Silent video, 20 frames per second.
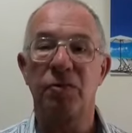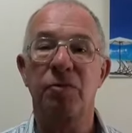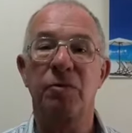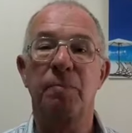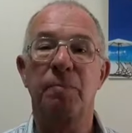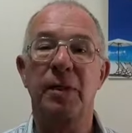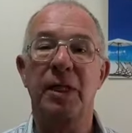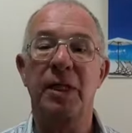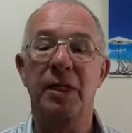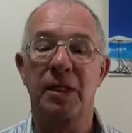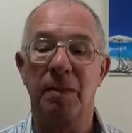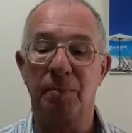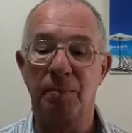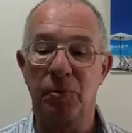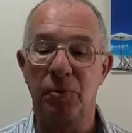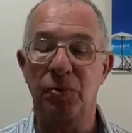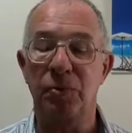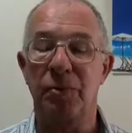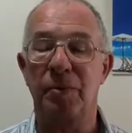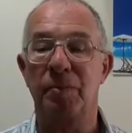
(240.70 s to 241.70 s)
you're a big and
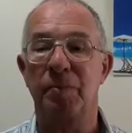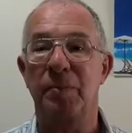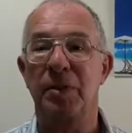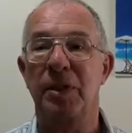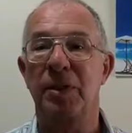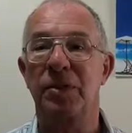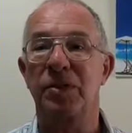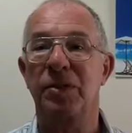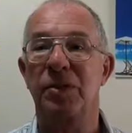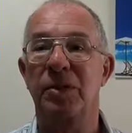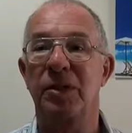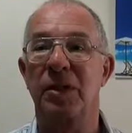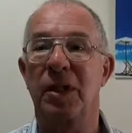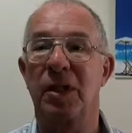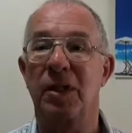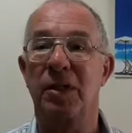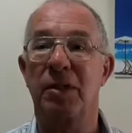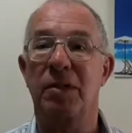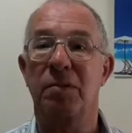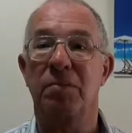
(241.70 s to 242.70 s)
important person,
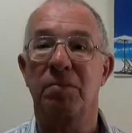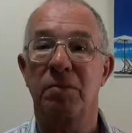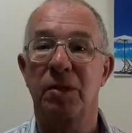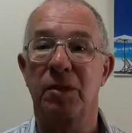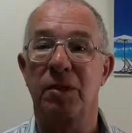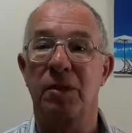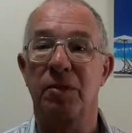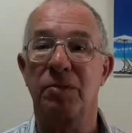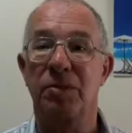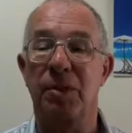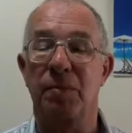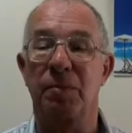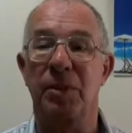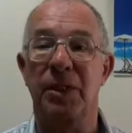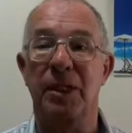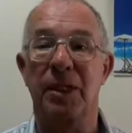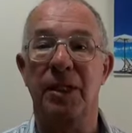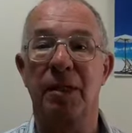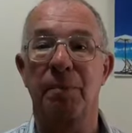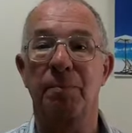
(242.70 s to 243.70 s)
like, you know,
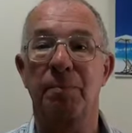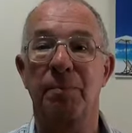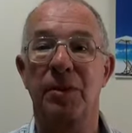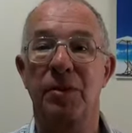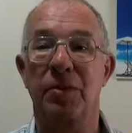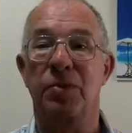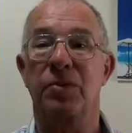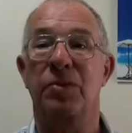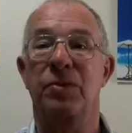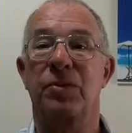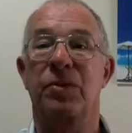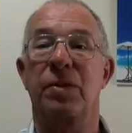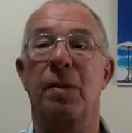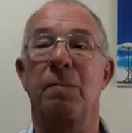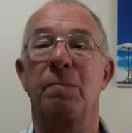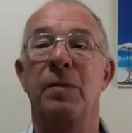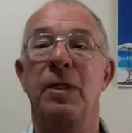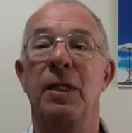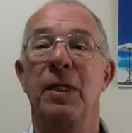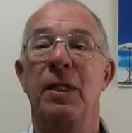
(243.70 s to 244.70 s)
someone in government or
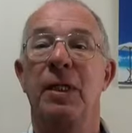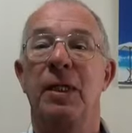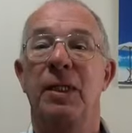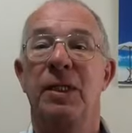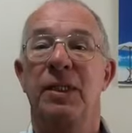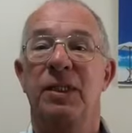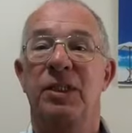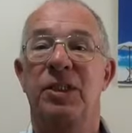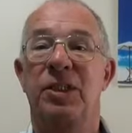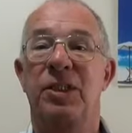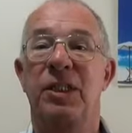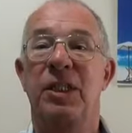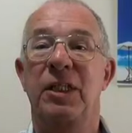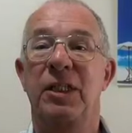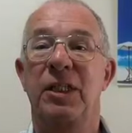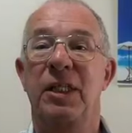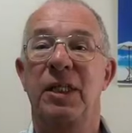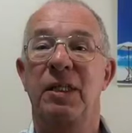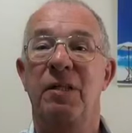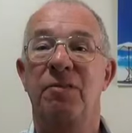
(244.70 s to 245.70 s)
some
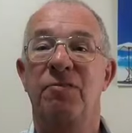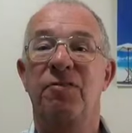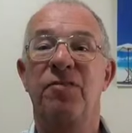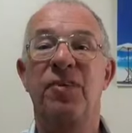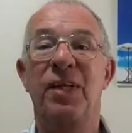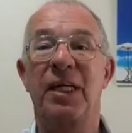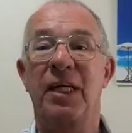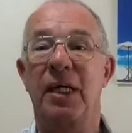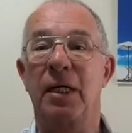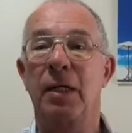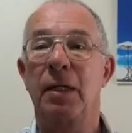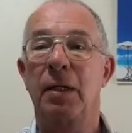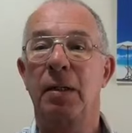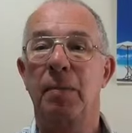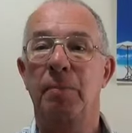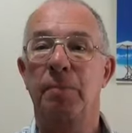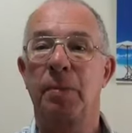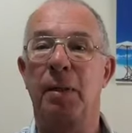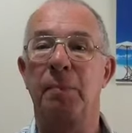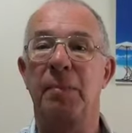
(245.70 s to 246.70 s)
senior figure,
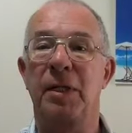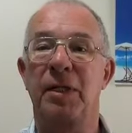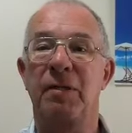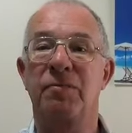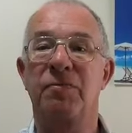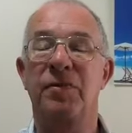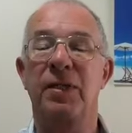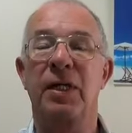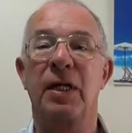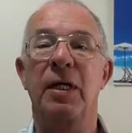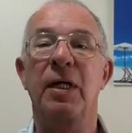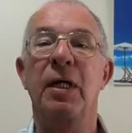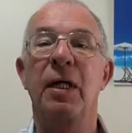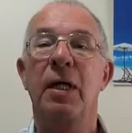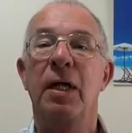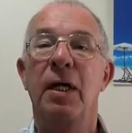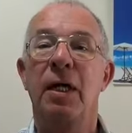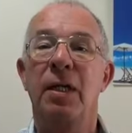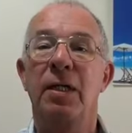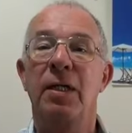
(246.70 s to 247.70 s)
public figure,
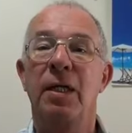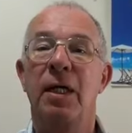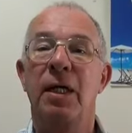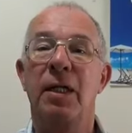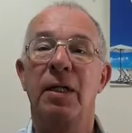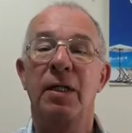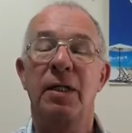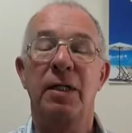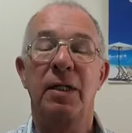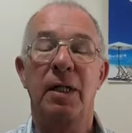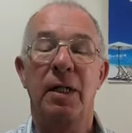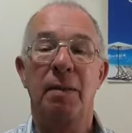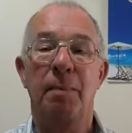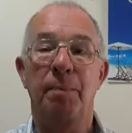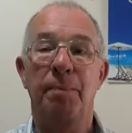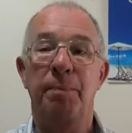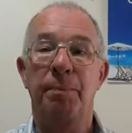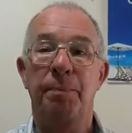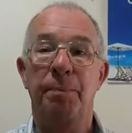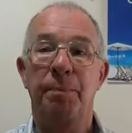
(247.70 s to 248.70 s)
then
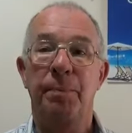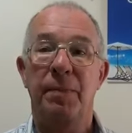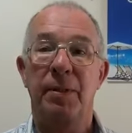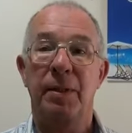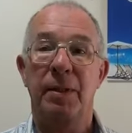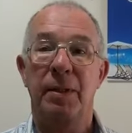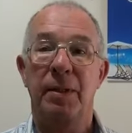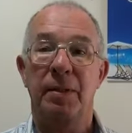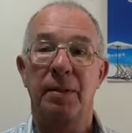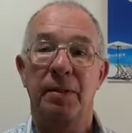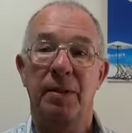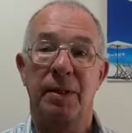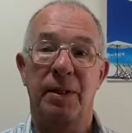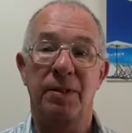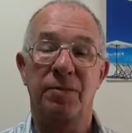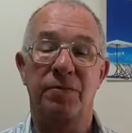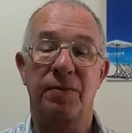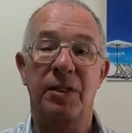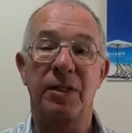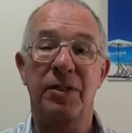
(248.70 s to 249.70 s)

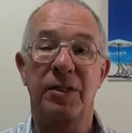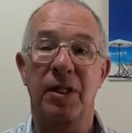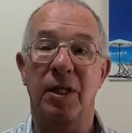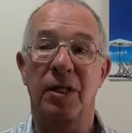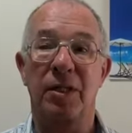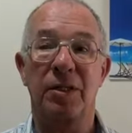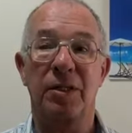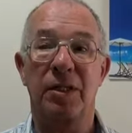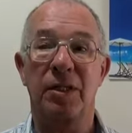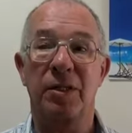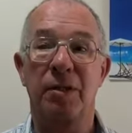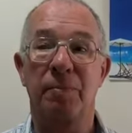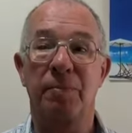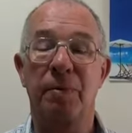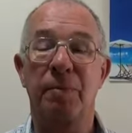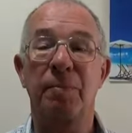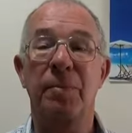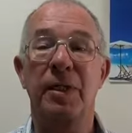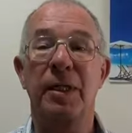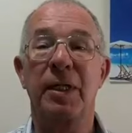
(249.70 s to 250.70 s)
let's face it, I think you
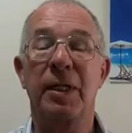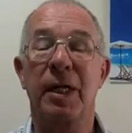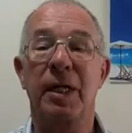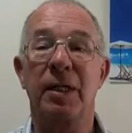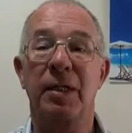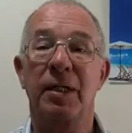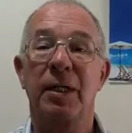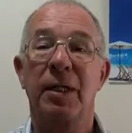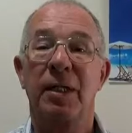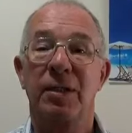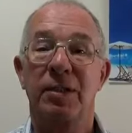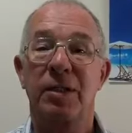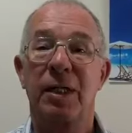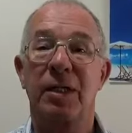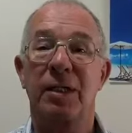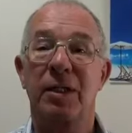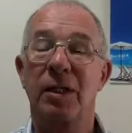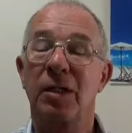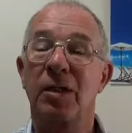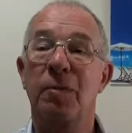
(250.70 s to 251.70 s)
probably get
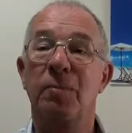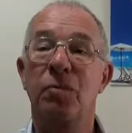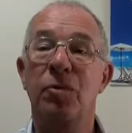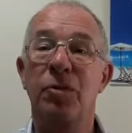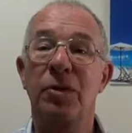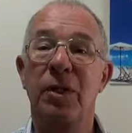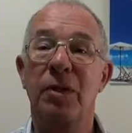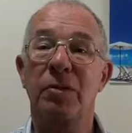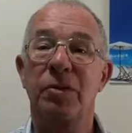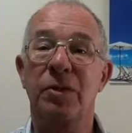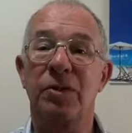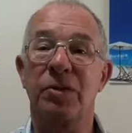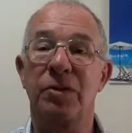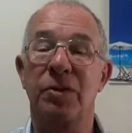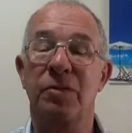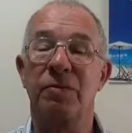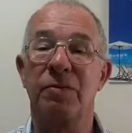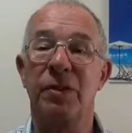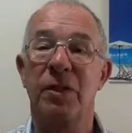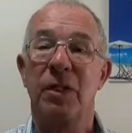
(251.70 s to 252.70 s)
taken a lot more notice
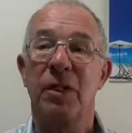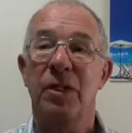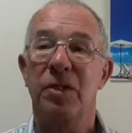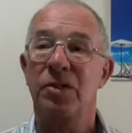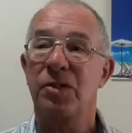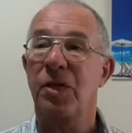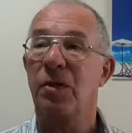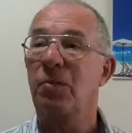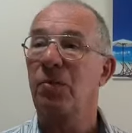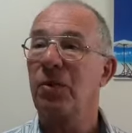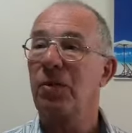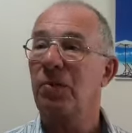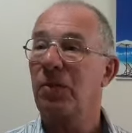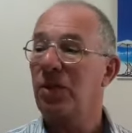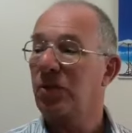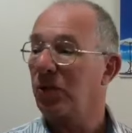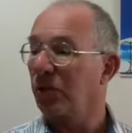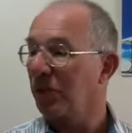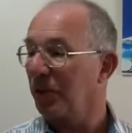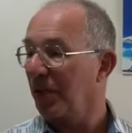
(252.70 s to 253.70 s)
of. So what are
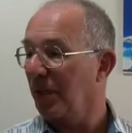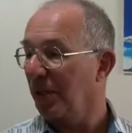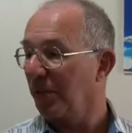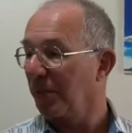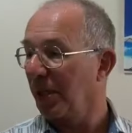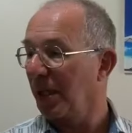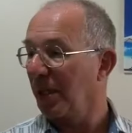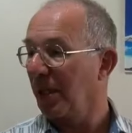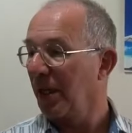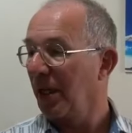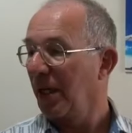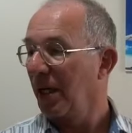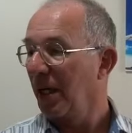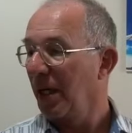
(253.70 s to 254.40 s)
we talking about?